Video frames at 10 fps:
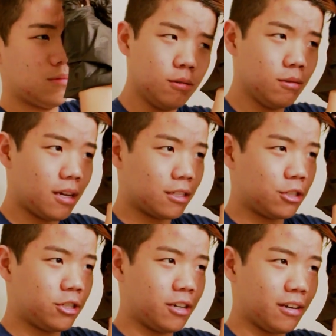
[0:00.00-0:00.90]
Ooh,
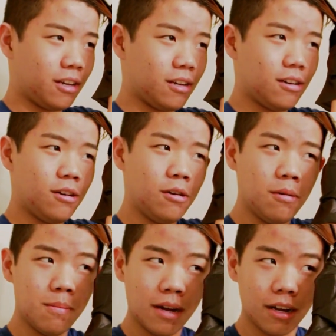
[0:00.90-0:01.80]
that's chunky.
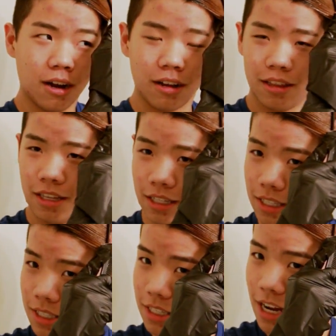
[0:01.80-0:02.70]
Oh my god, this
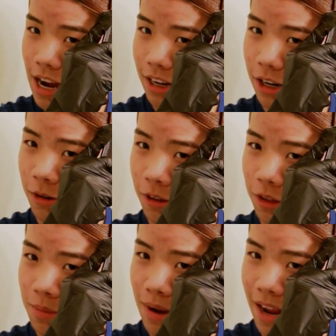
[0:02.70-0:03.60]
is not going
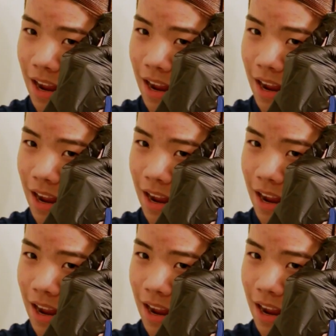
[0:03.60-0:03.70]
through my